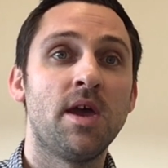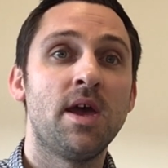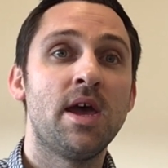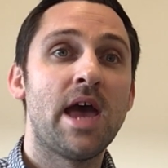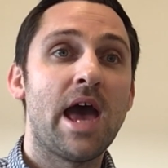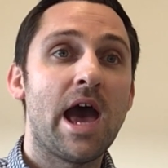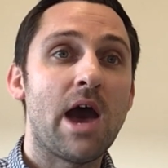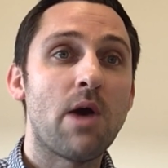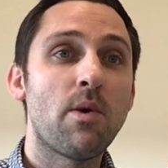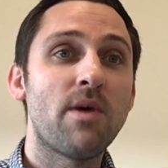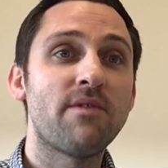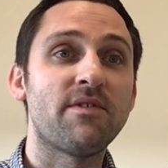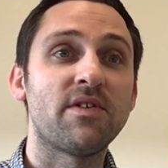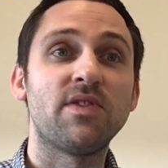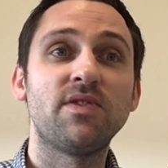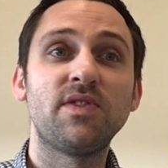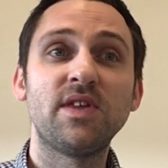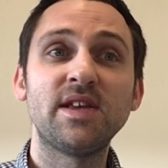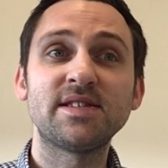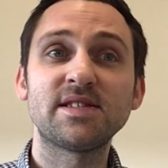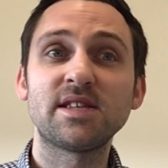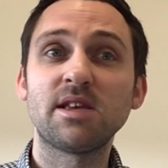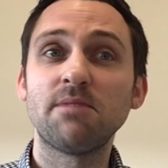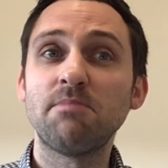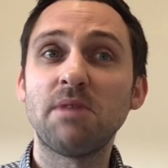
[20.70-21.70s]
However,
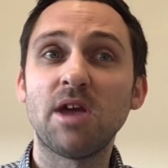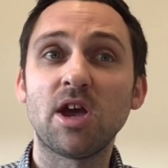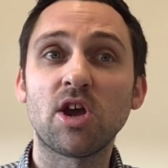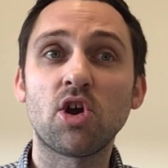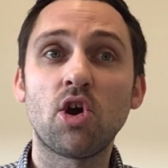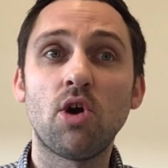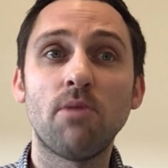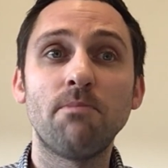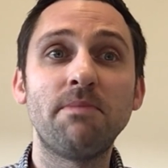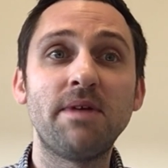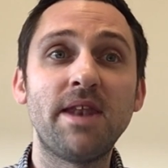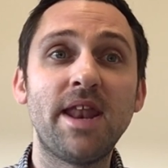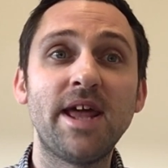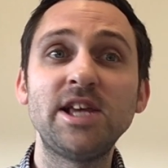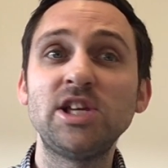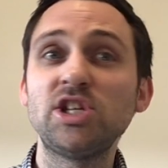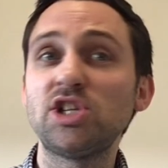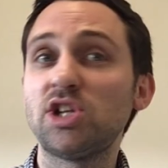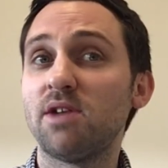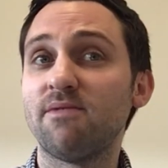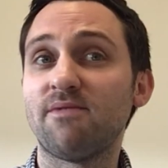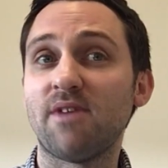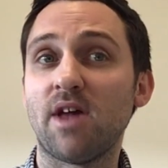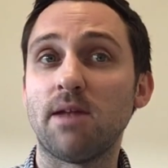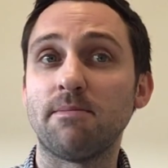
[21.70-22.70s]
this can be a combination
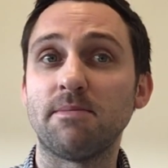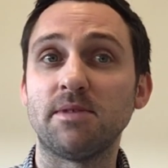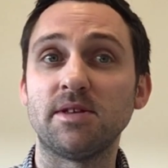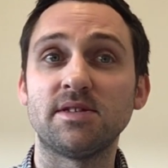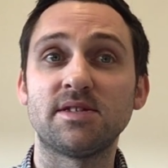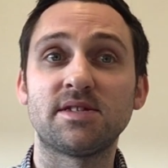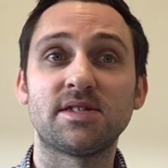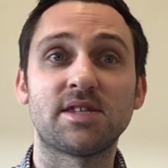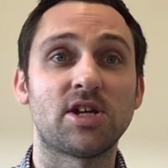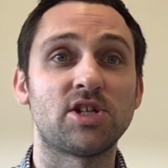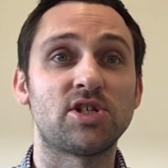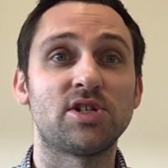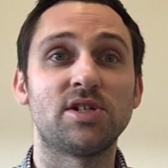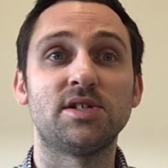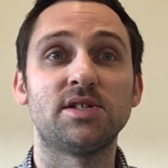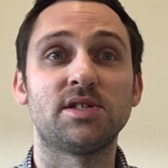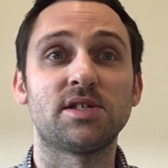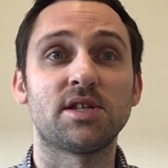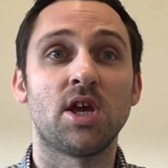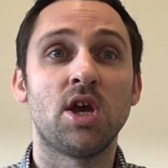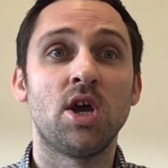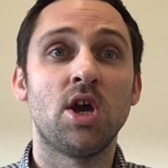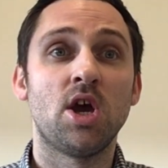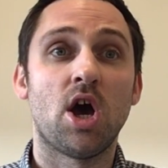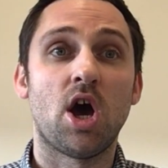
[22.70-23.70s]
of elements such as
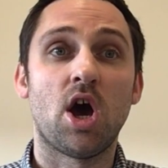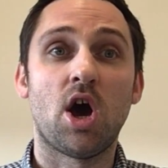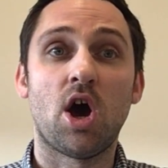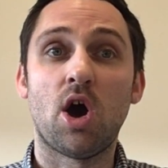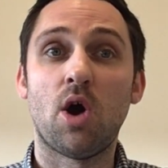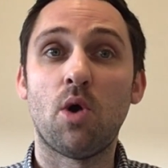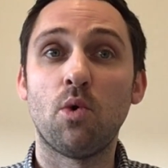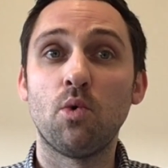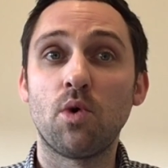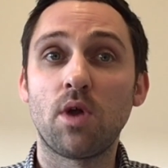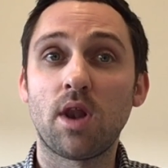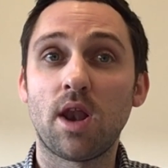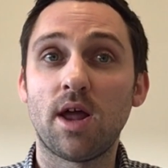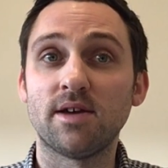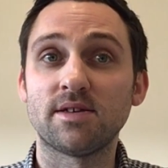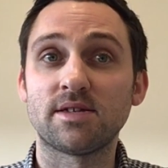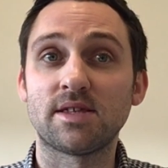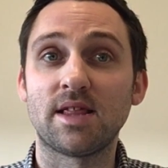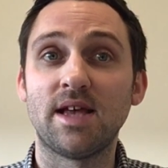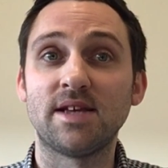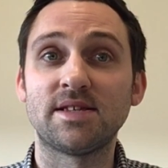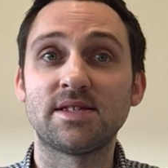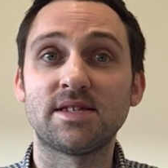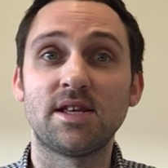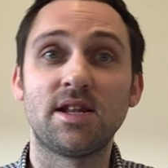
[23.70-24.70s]
a whole class
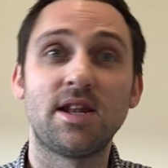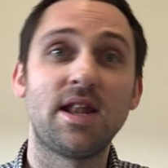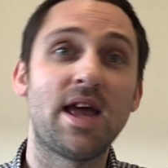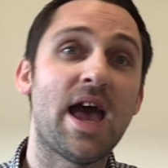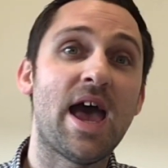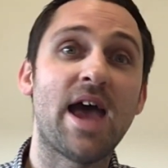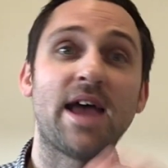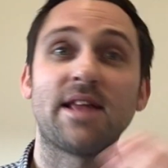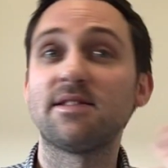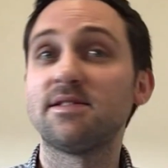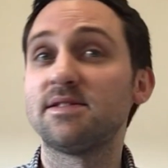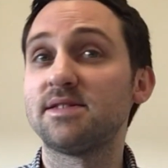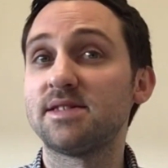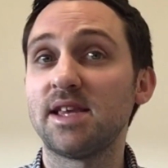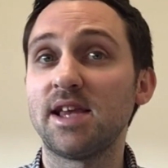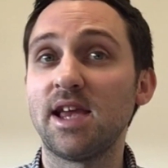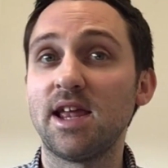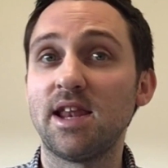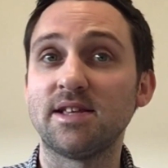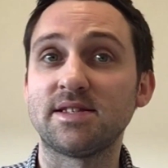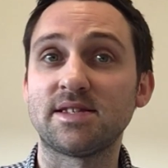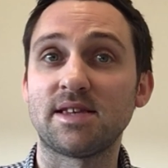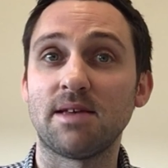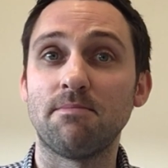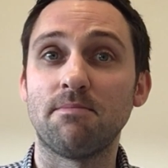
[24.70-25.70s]
lesson and singing
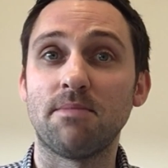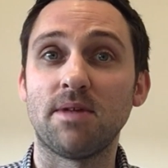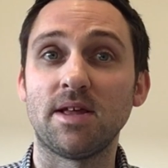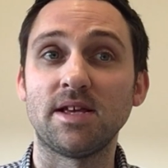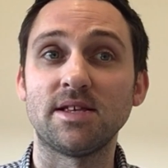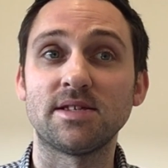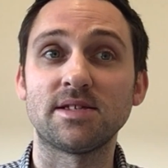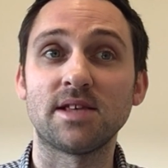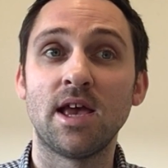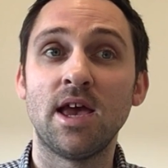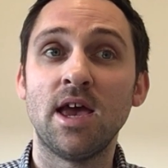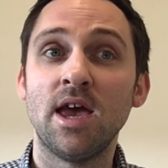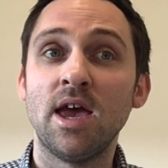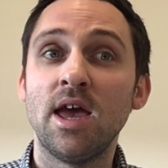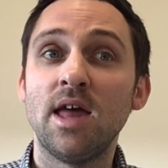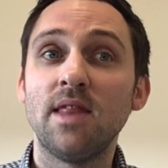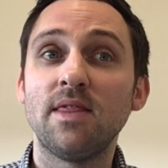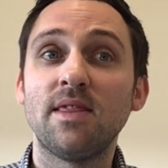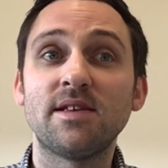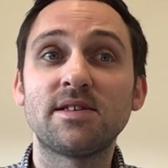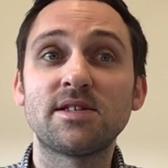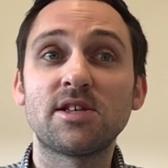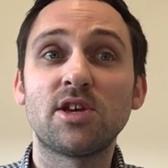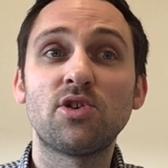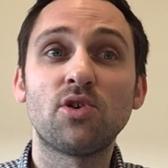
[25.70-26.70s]
assemblies.
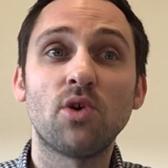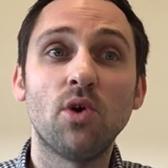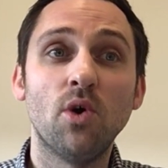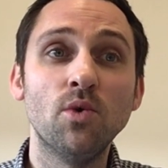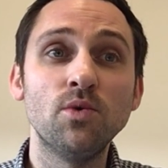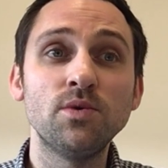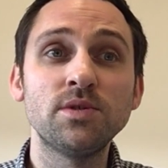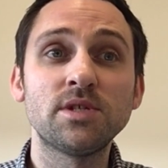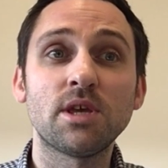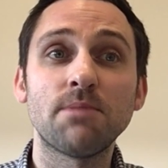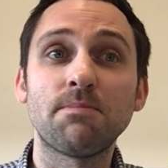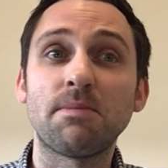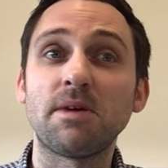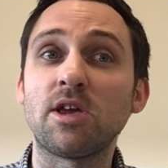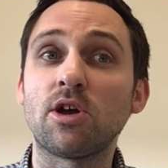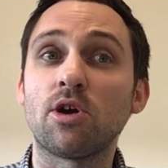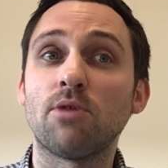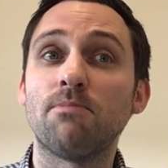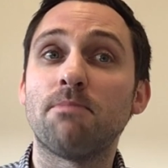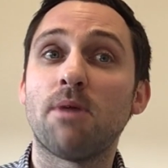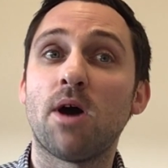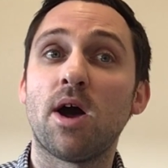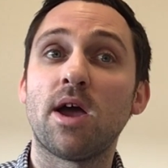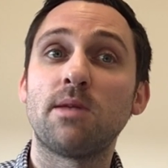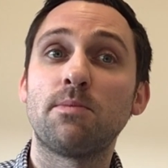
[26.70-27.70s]
This could also be
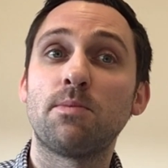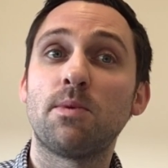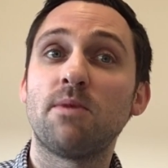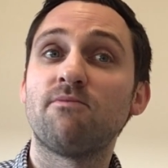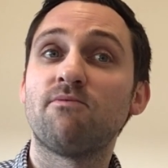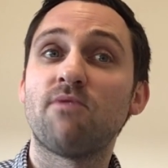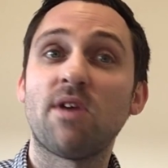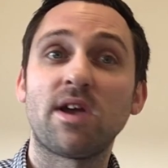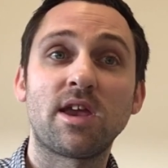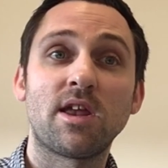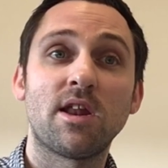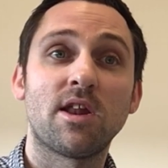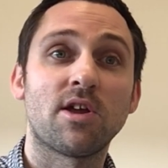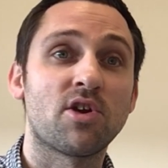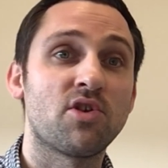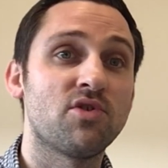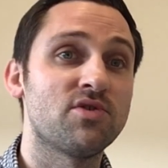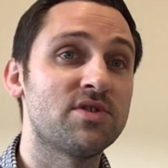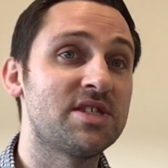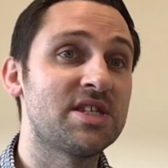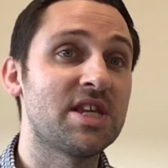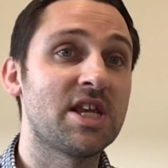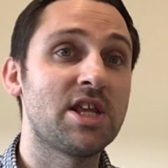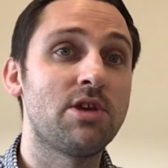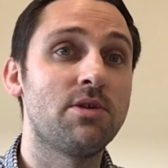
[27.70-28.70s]
combined with regular
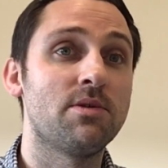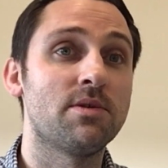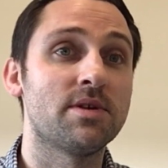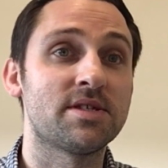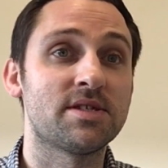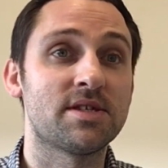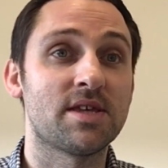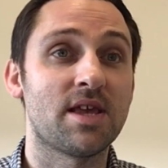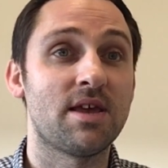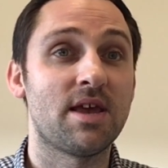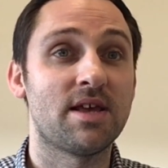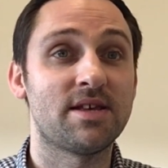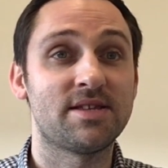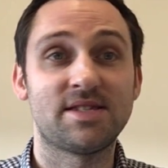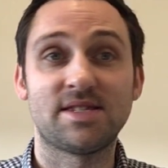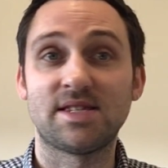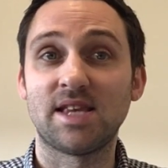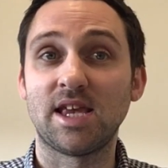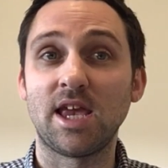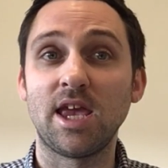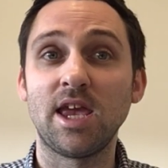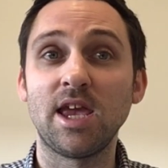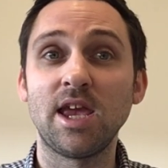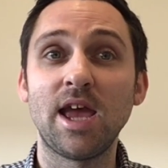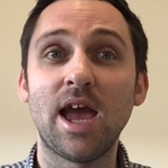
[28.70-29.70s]
continuous
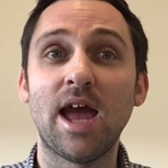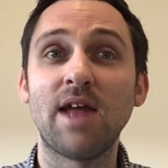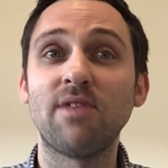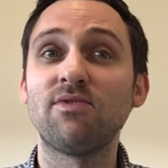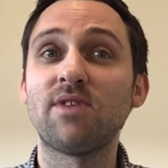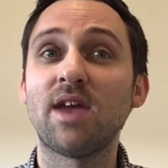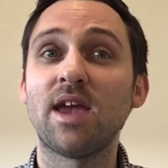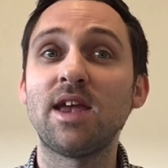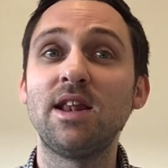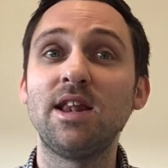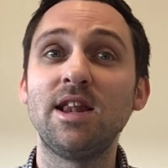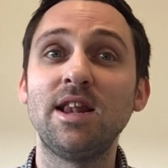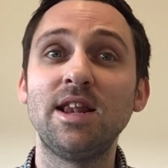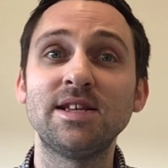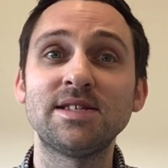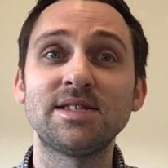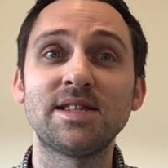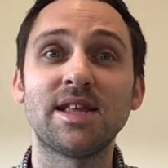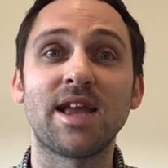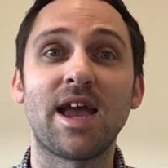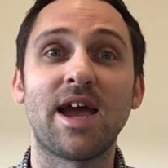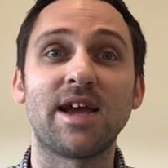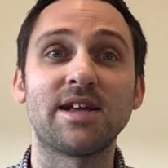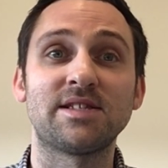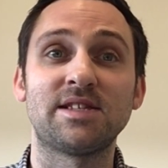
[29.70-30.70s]
singing and daily
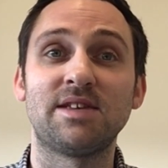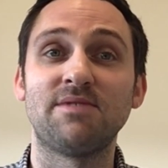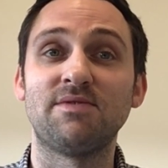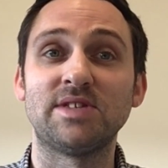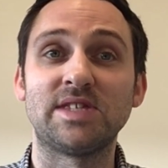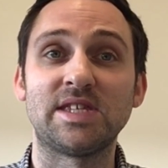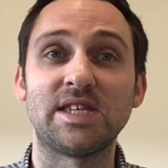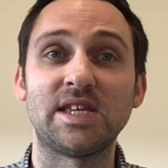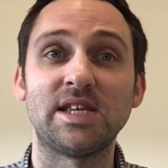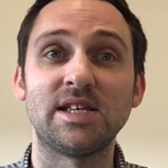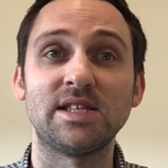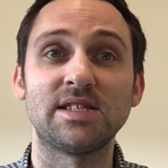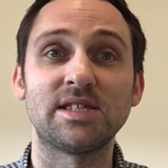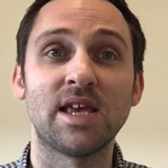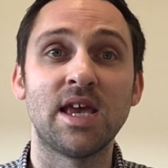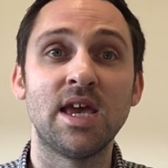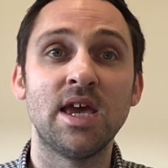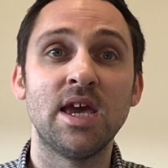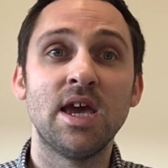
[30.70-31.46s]
listening activities.